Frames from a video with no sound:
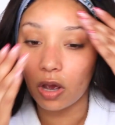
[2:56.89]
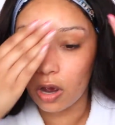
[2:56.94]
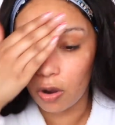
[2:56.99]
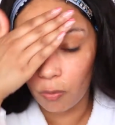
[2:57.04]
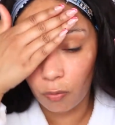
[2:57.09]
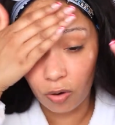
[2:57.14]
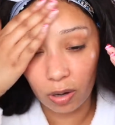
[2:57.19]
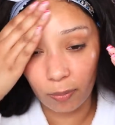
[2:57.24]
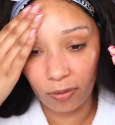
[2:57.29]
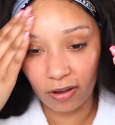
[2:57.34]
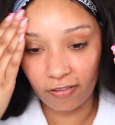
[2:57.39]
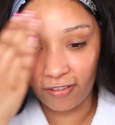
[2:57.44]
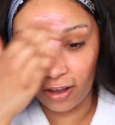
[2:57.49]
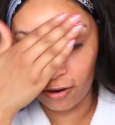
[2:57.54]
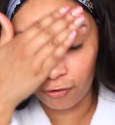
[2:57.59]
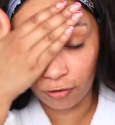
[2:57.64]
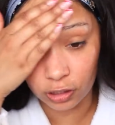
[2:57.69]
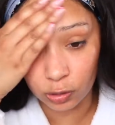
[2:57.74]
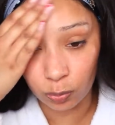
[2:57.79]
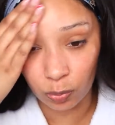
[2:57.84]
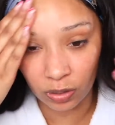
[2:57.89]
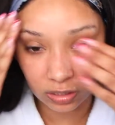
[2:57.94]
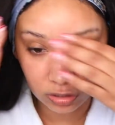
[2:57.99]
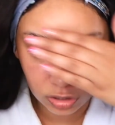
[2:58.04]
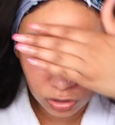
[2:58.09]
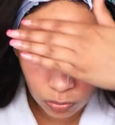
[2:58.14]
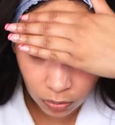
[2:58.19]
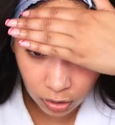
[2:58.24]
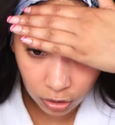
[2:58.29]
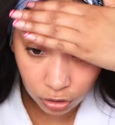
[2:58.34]
One of my favorites, but I
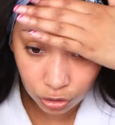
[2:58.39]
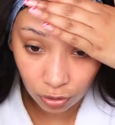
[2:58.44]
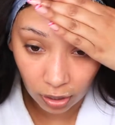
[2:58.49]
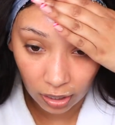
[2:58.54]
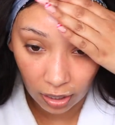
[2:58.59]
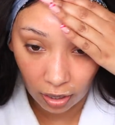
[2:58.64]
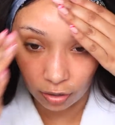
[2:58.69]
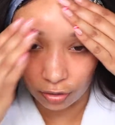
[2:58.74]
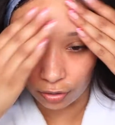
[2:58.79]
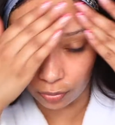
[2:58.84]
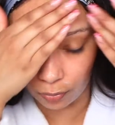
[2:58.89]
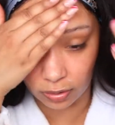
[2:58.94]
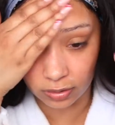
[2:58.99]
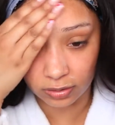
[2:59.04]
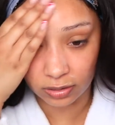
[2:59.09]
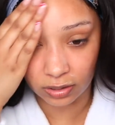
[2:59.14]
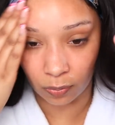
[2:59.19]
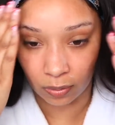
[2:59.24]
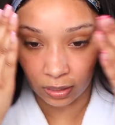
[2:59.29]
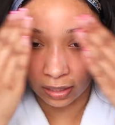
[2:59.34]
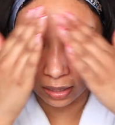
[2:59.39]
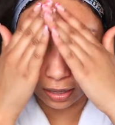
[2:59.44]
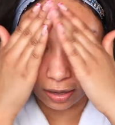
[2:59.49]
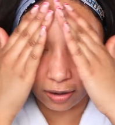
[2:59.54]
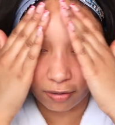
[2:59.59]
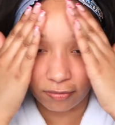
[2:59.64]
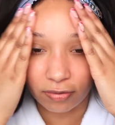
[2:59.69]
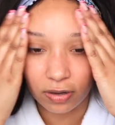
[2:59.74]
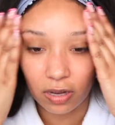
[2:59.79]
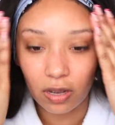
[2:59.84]
do want to try other ones. I want to
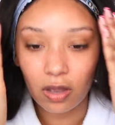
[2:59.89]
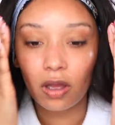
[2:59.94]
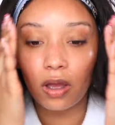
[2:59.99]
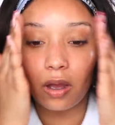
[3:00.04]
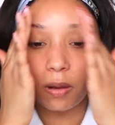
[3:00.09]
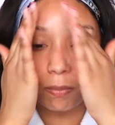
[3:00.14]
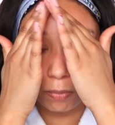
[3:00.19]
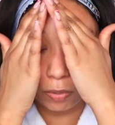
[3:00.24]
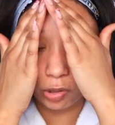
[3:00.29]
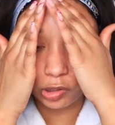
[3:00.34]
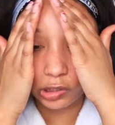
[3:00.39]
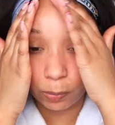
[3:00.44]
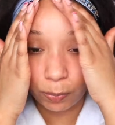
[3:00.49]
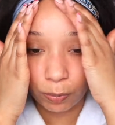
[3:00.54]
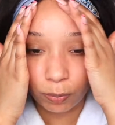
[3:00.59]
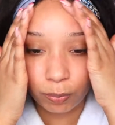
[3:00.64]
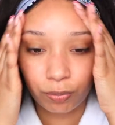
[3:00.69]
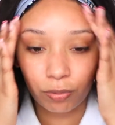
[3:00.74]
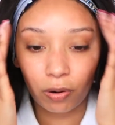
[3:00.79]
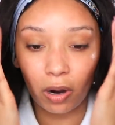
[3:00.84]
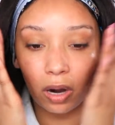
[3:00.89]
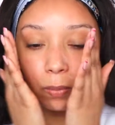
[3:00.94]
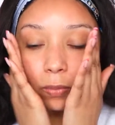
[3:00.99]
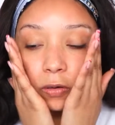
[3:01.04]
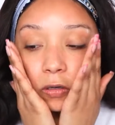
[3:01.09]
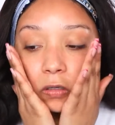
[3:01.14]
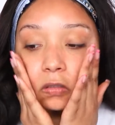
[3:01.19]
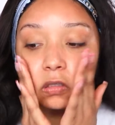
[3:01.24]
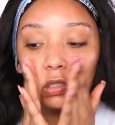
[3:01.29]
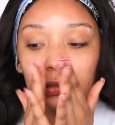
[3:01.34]
have multiple
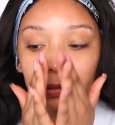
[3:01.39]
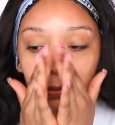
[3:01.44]
primers.